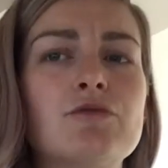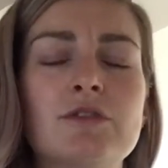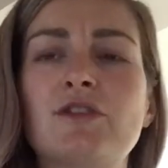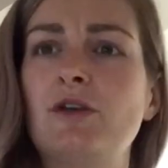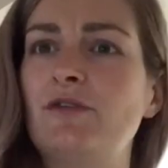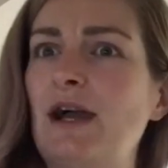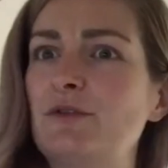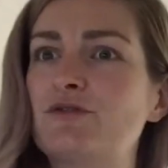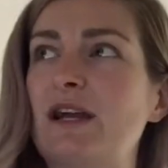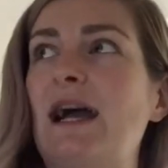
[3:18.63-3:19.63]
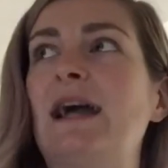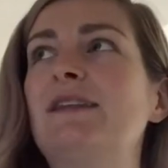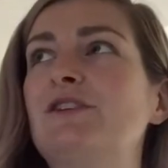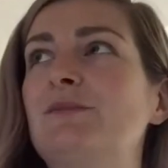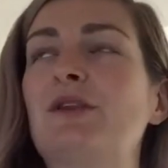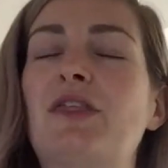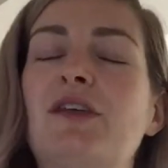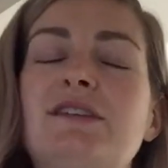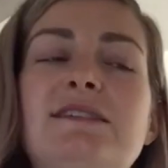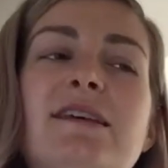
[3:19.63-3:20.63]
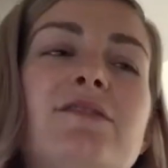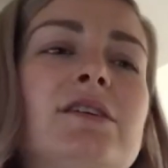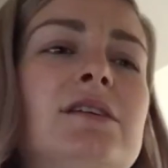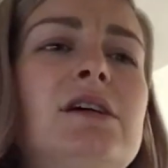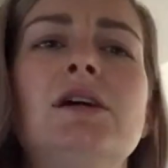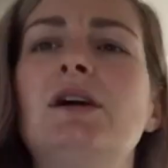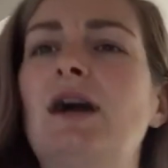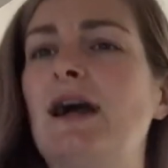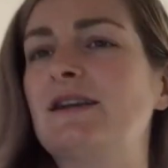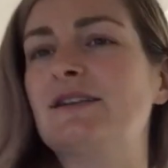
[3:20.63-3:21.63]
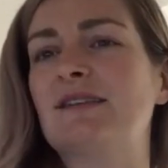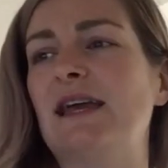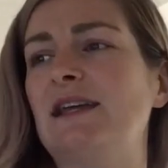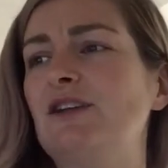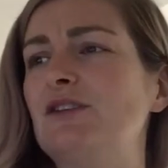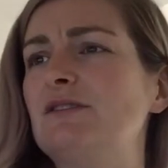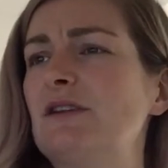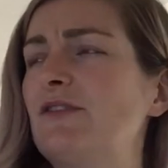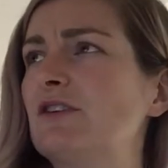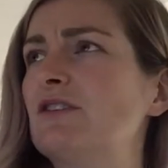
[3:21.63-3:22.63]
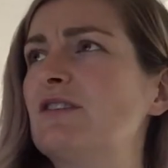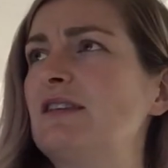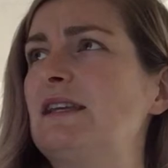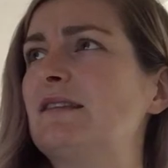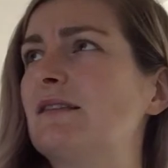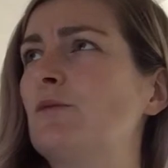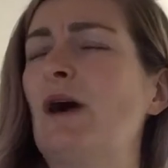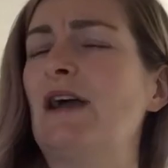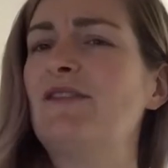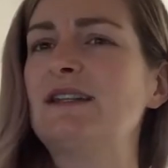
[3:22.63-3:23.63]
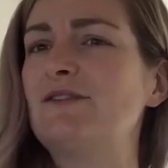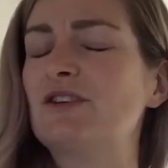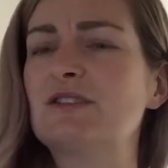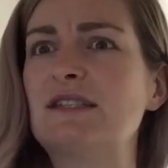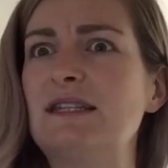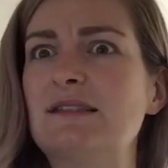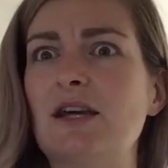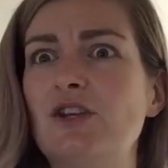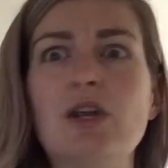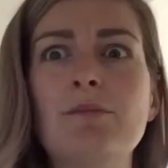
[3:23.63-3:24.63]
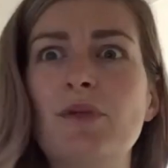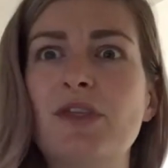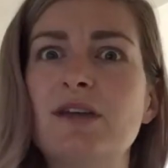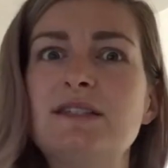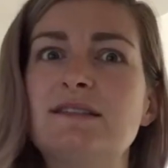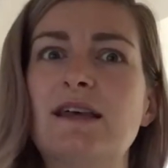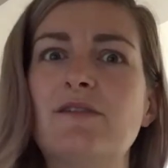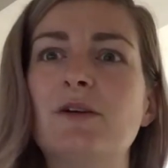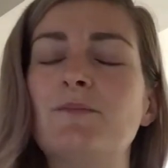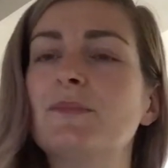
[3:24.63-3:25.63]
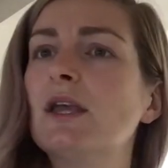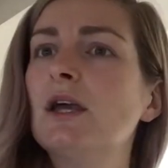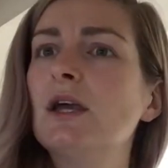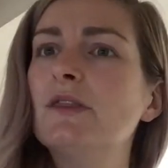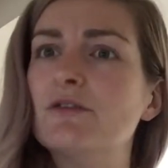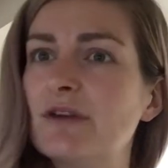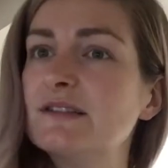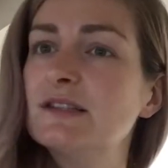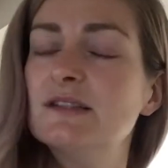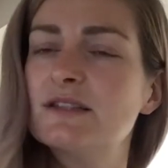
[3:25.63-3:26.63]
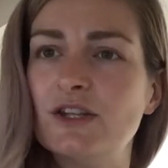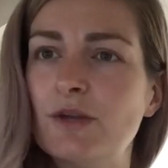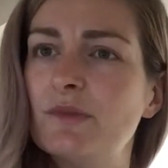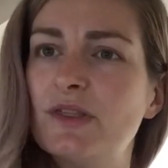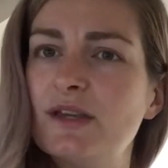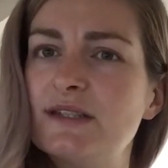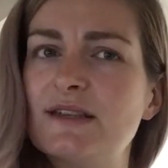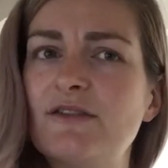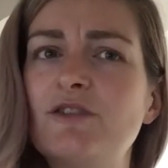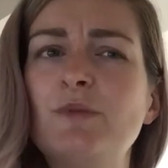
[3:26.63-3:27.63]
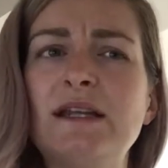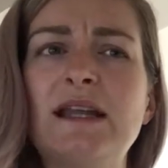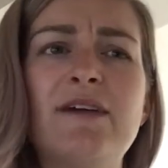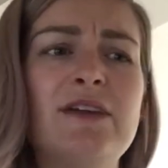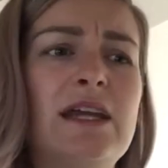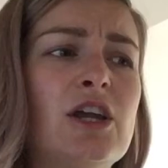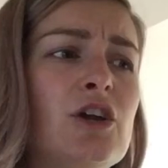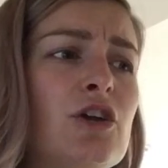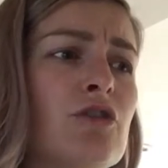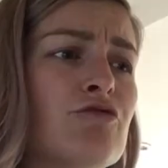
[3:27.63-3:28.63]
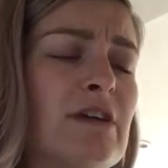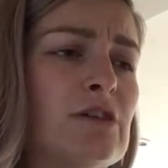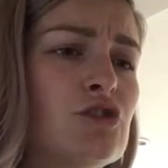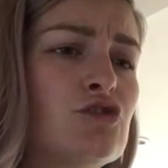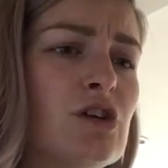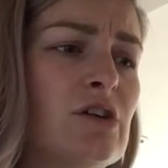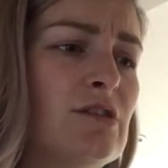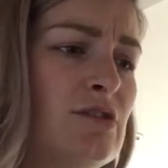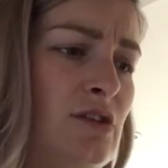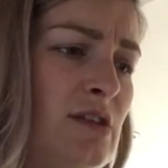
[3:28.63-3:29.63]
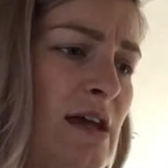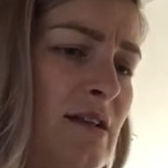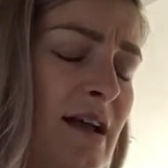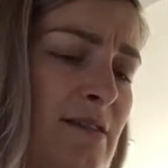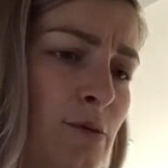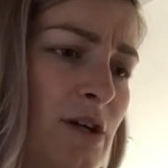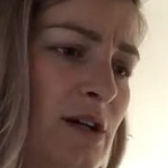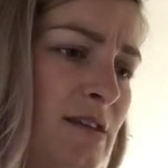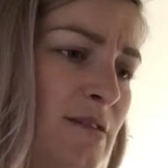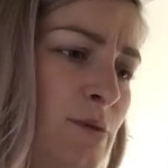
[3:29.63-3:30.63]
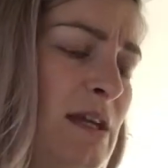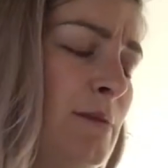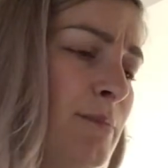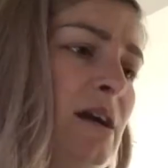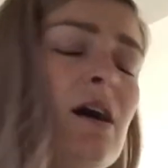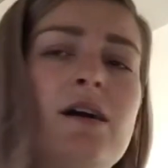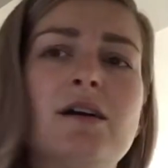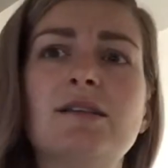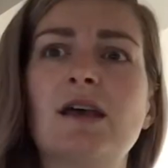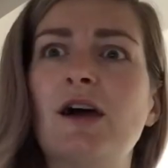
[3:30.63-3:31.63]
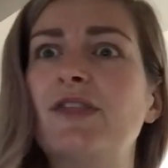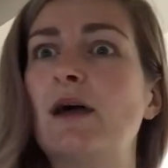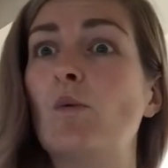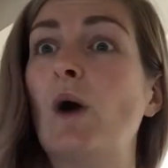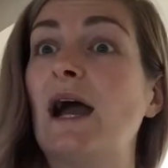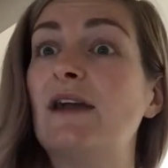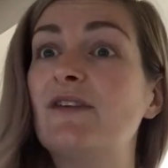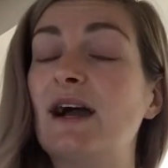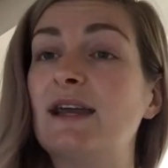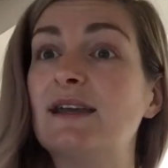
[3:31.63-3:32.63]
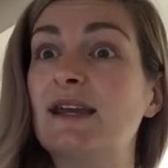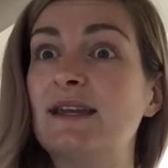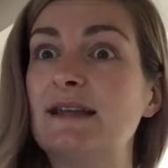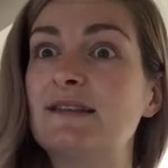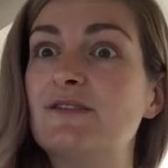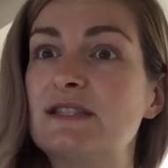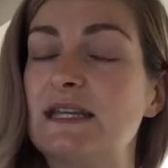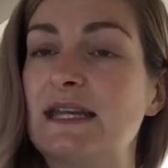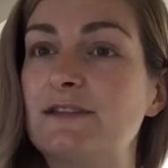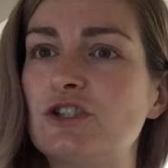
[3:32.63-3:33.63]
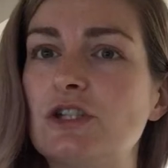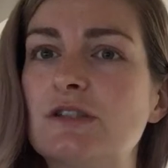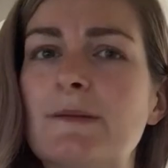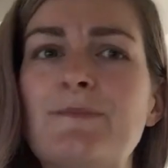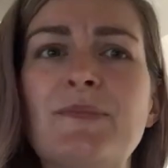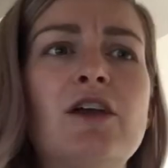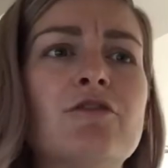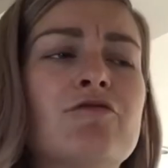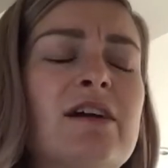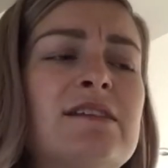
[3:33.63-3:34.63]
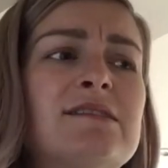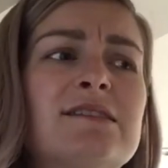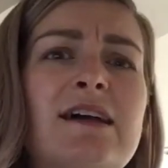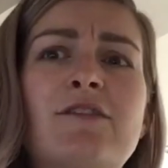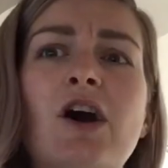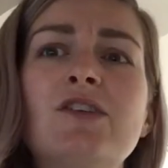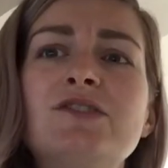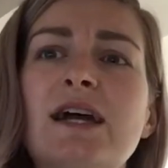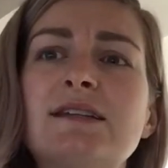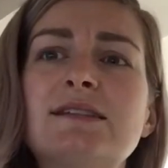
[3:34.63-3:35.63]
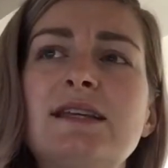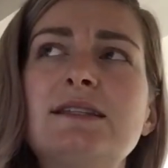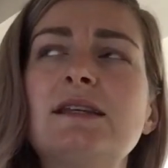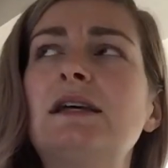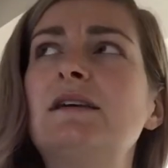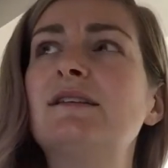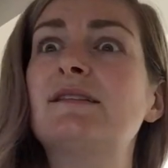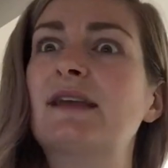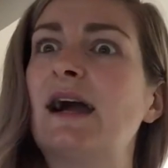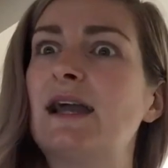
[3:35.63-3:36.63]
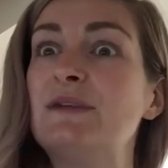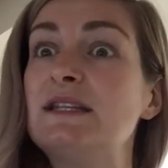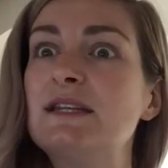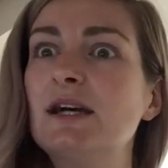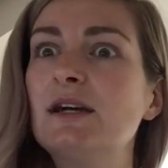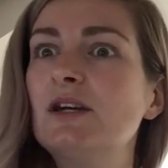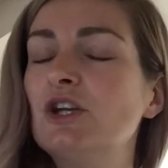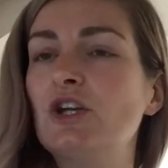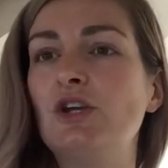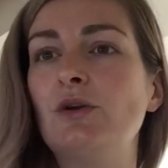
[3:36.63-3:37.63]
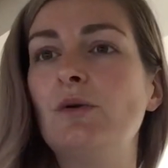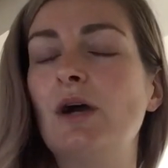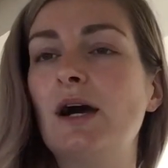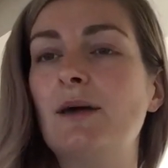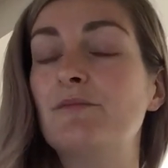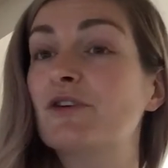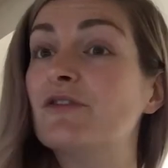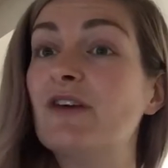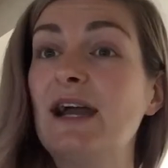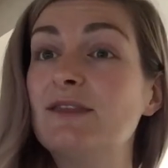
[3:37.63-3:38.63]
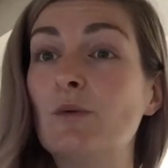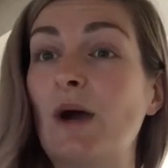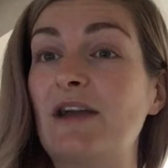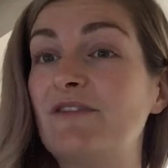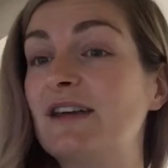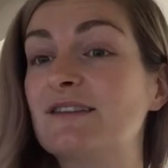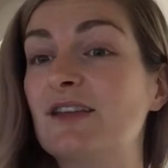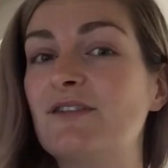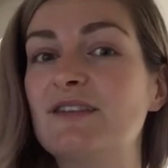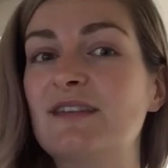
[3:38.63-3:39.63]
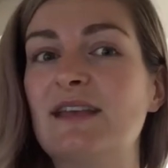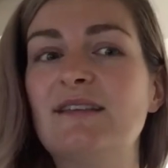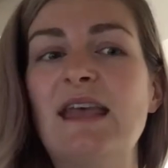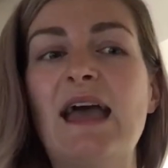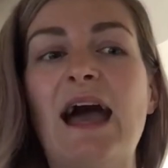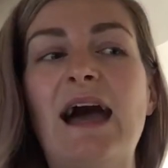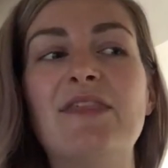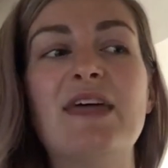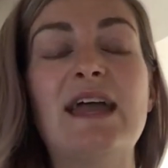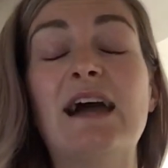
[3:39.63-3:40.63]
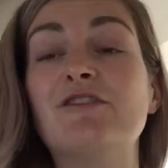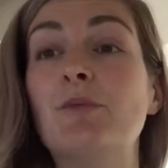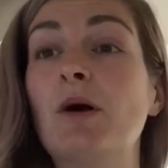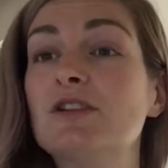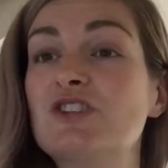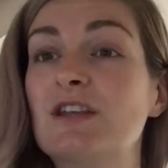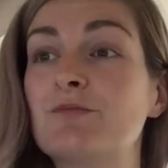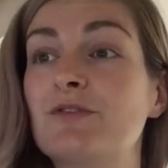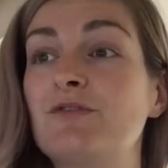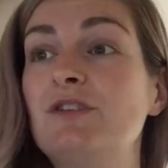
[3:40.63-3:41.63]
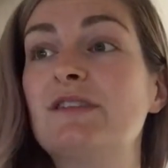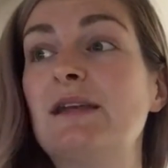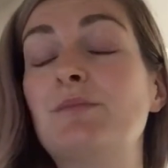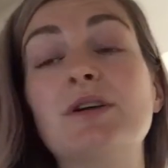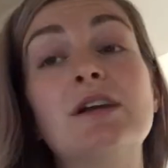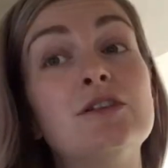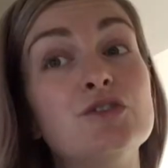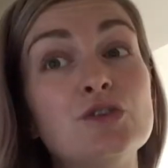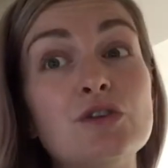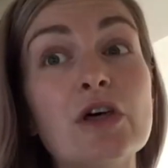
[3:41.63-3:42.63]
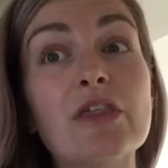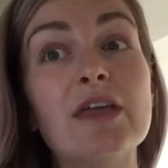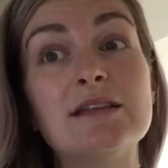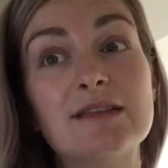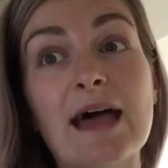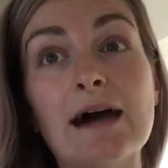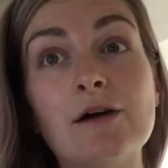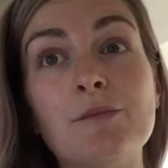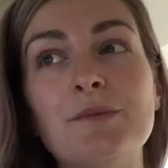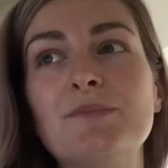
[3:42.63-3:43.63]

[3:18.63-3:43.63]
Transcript: So if I was right, I live at number 37. I could say, difficulties, Wi-Fi difficulties at number 37. The residents at number 37 have been having real struggles to do their classwork this week because of their Wi-Fi connectivity issues. Residents have contacted Sky Media, who provide the Wi-Fi services, and they have apologised profusely but can do nothing to help.